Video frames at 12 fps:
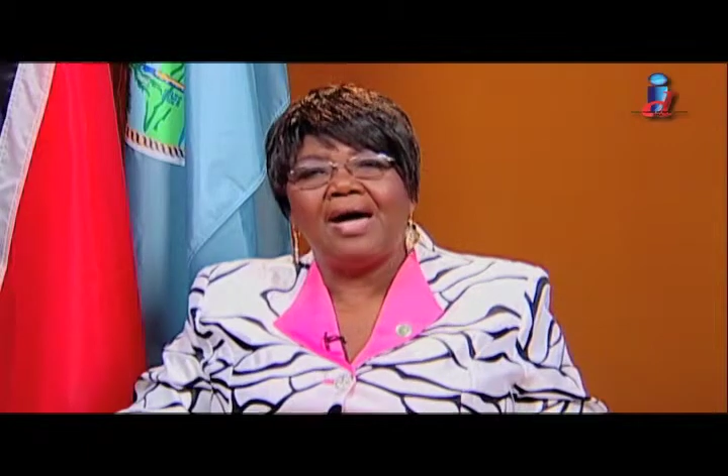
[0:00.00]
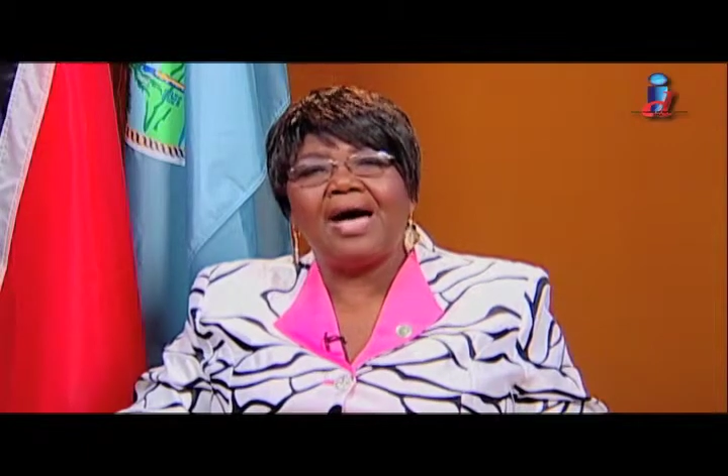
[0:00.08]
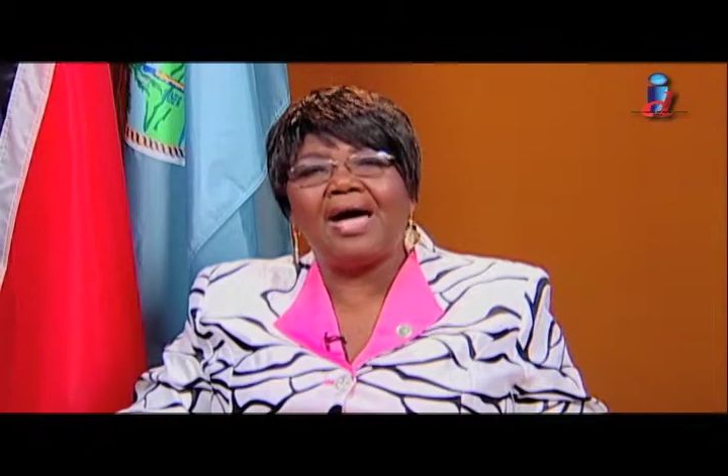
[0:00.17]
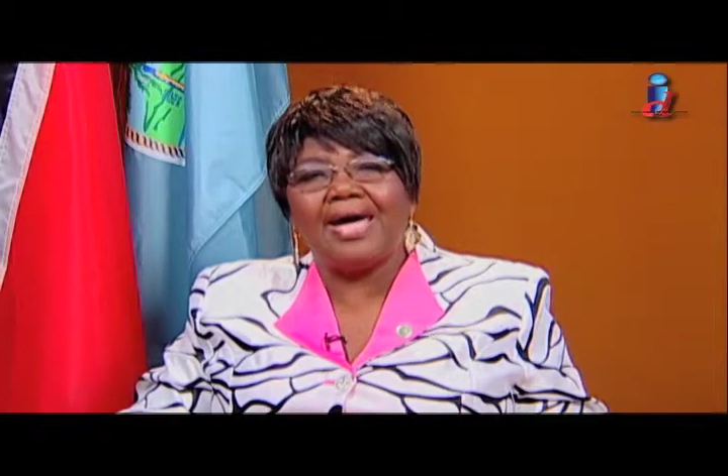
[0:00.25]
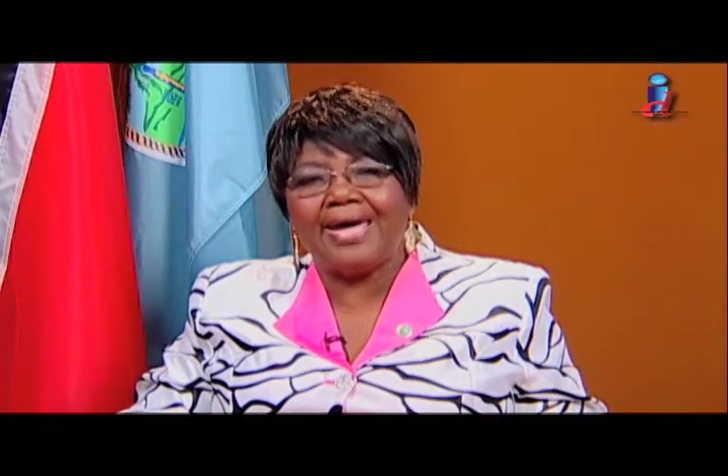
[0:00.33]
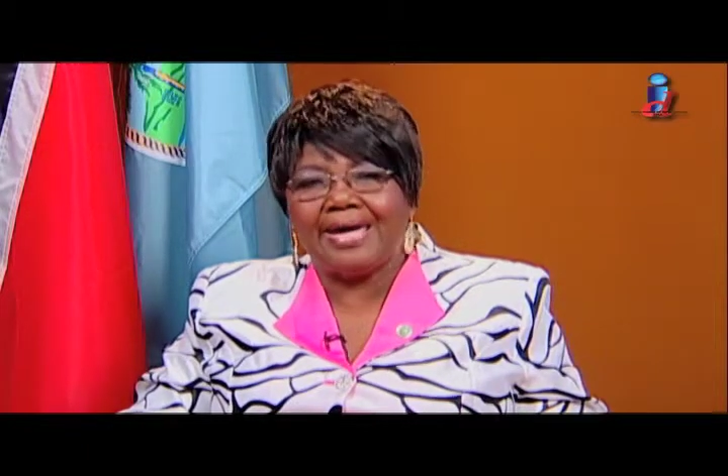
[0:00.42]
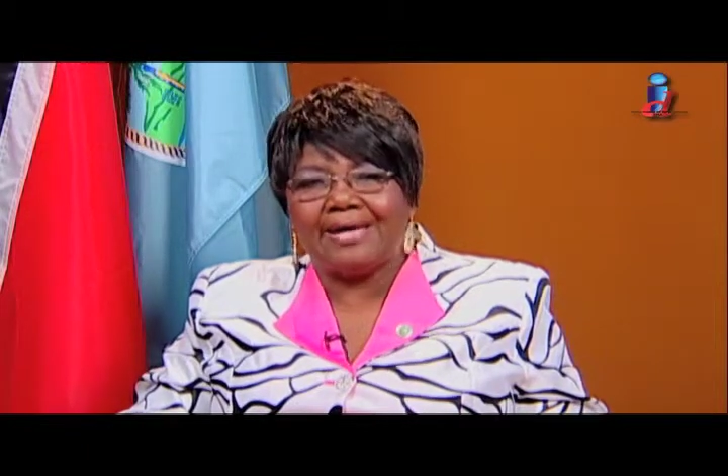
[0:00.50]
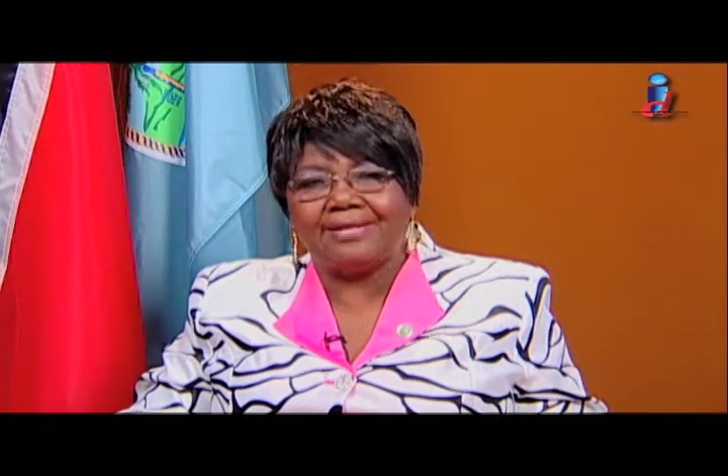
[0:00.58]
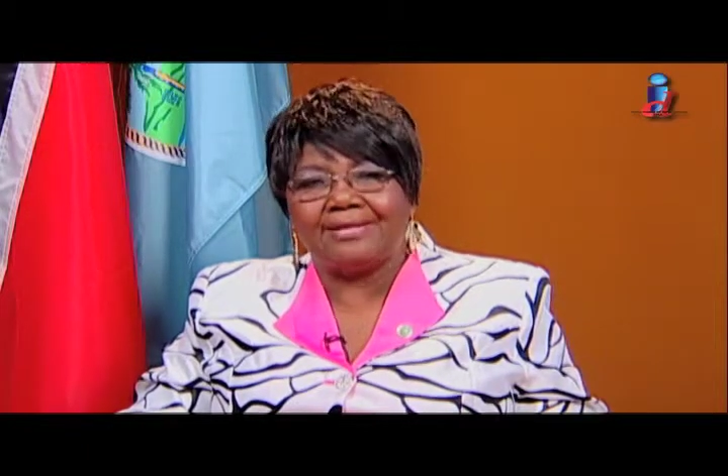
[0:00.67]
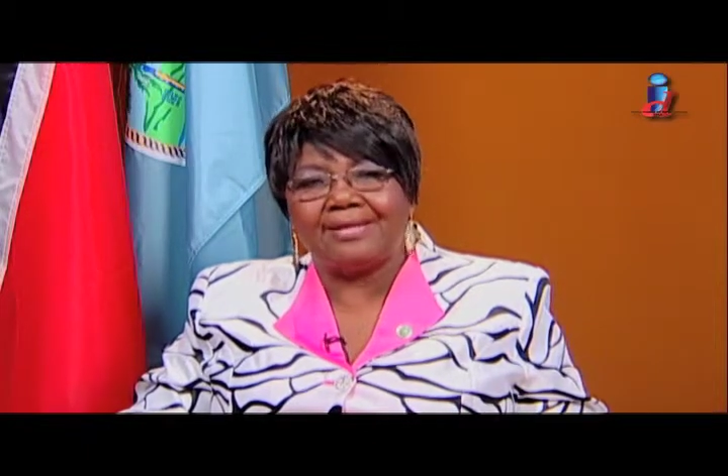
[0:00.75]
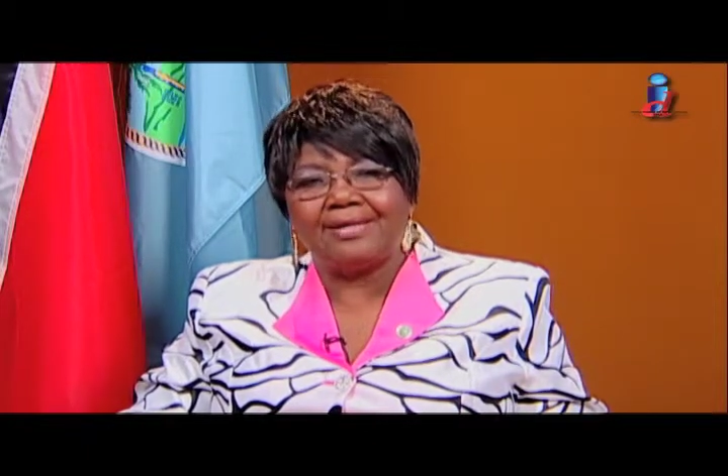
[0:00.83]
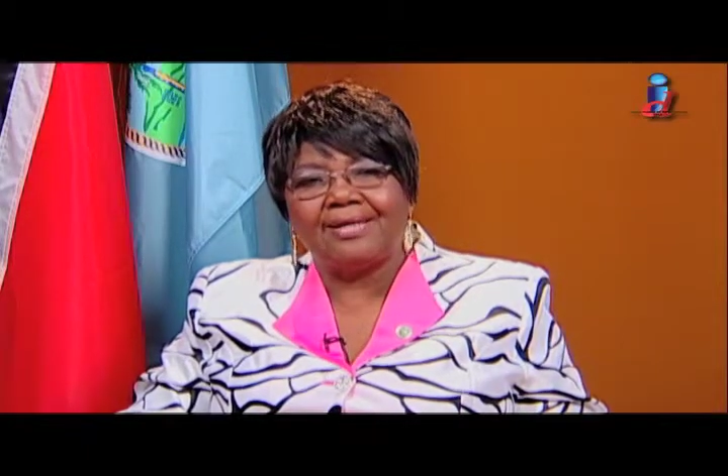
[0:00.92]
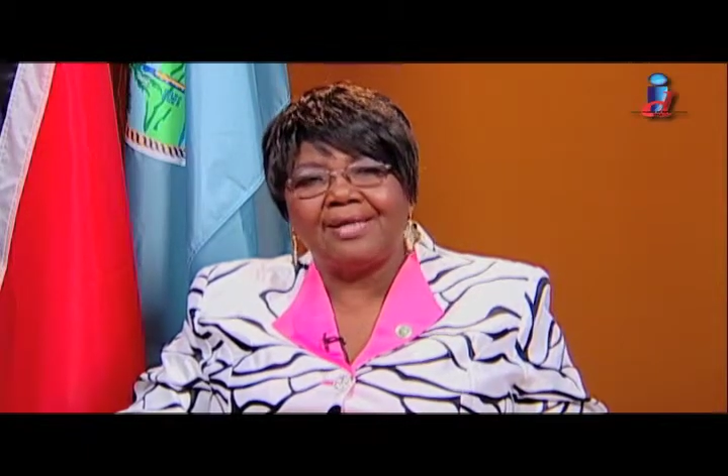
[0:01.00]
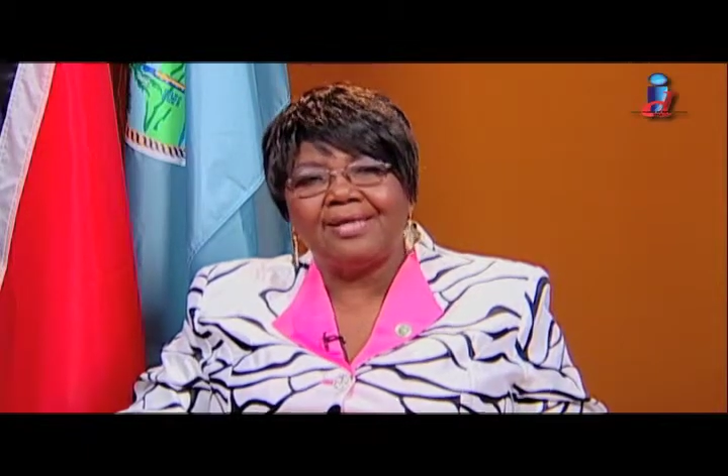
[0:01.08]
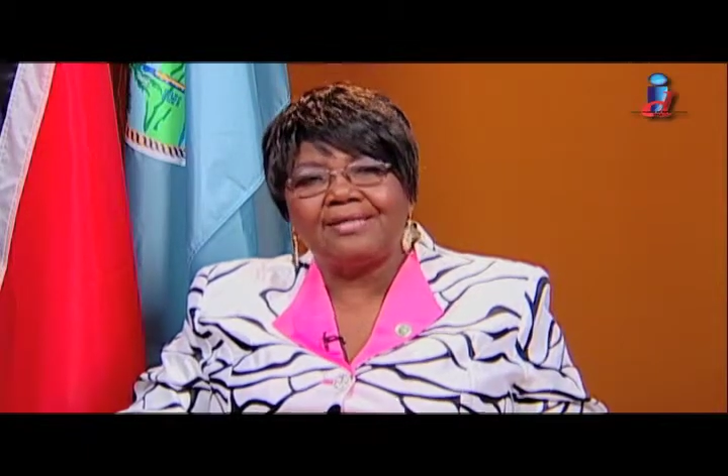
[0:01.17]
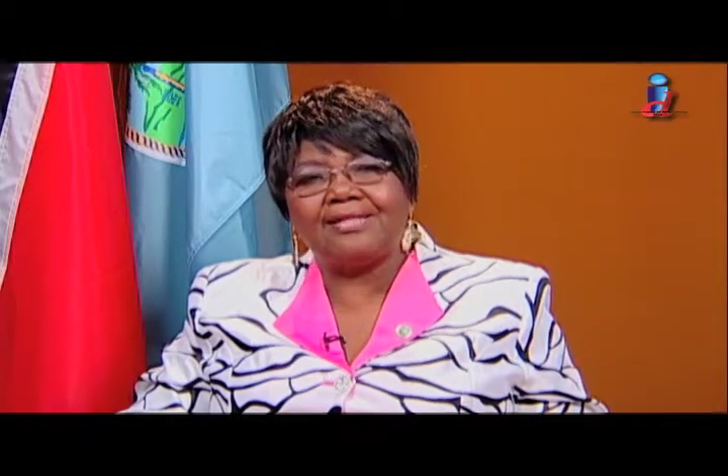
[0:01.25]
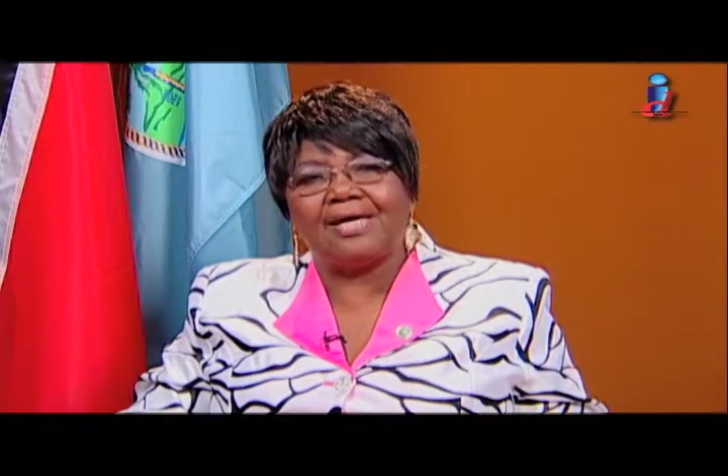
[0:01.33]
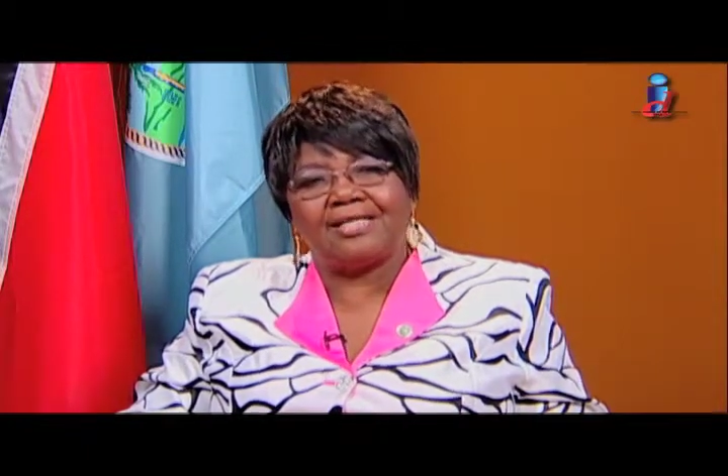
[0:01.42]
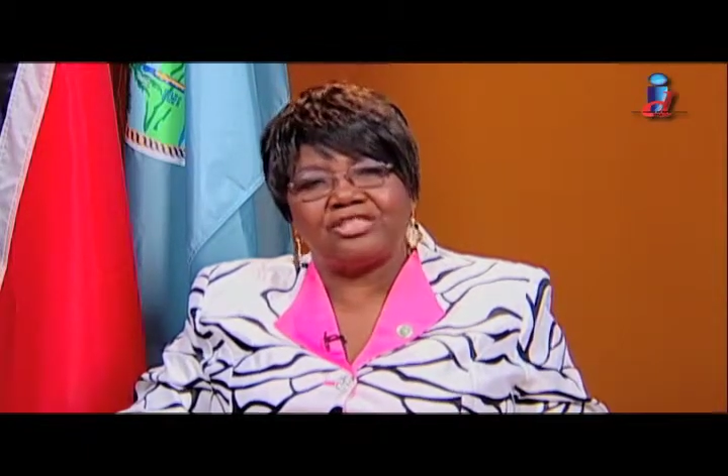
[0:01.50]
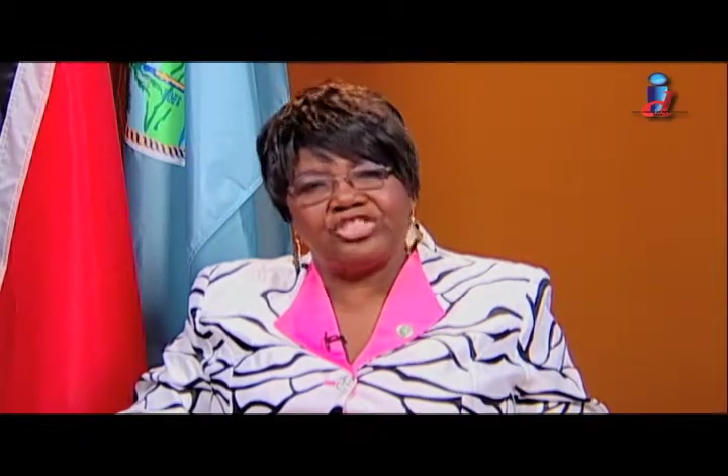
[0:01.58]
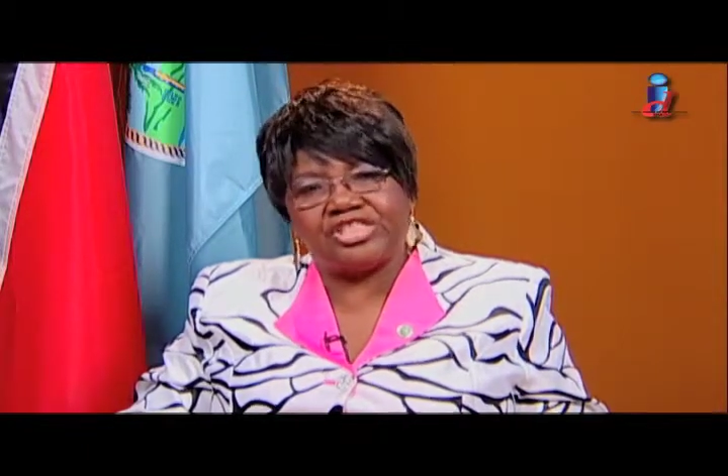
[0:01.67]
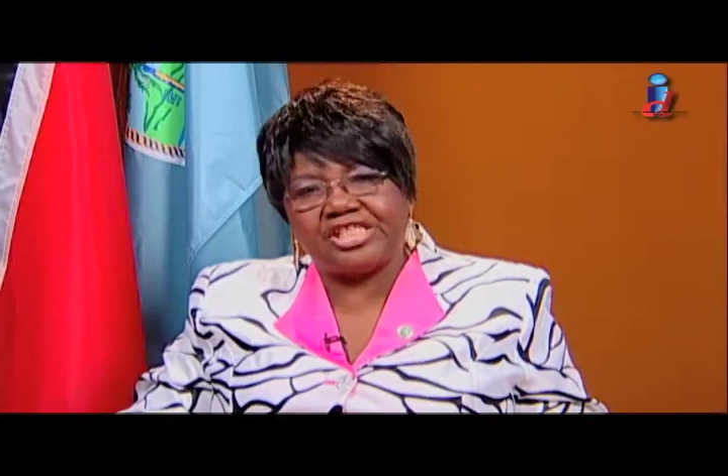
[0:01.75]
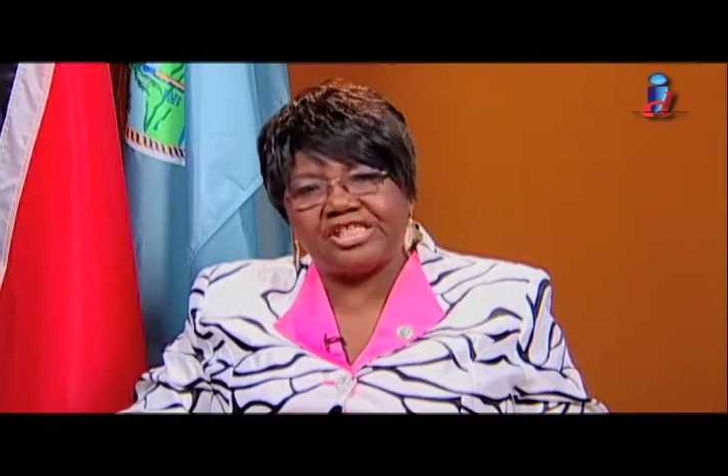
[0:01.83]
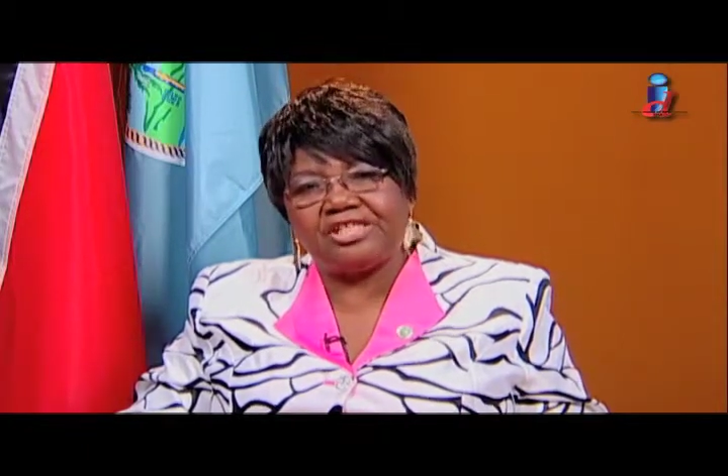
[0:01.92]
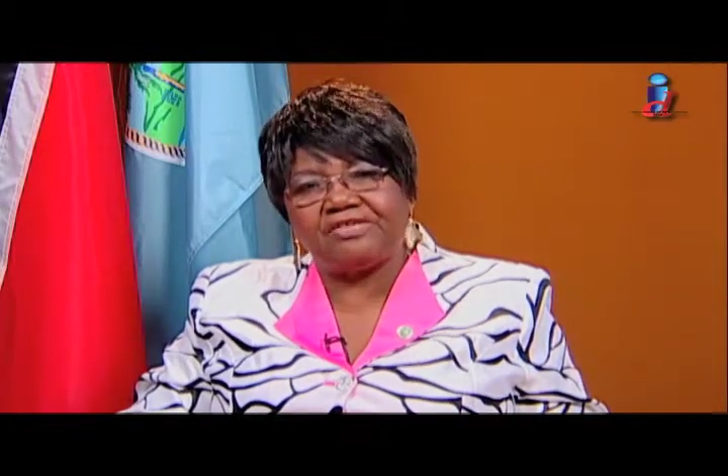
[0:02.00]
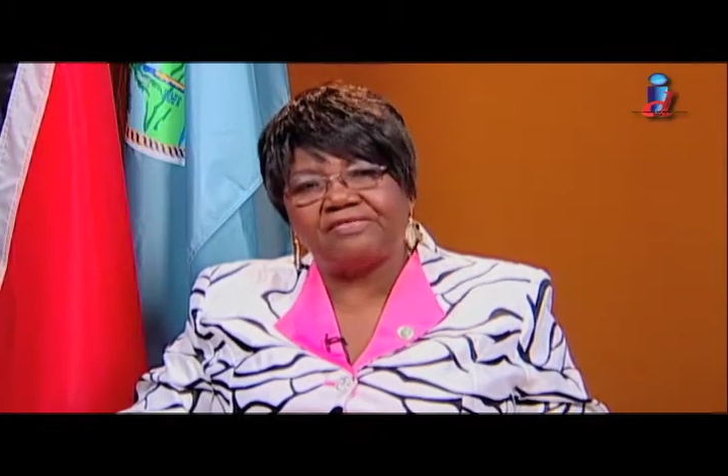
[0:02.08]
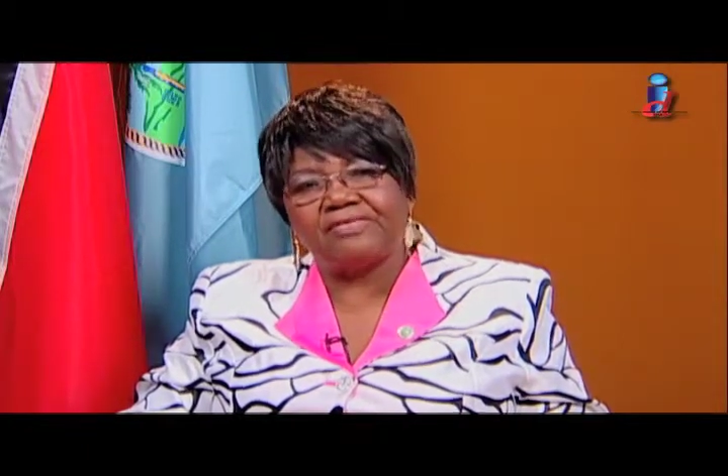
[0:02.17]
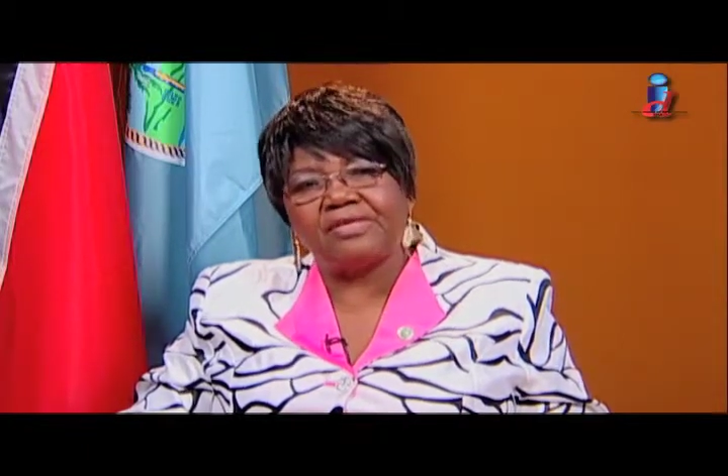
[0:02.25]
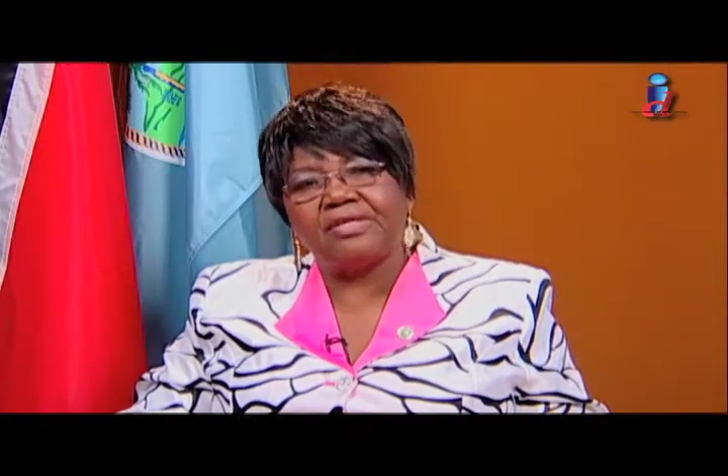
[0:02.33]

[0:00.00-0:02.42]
ahead to achieve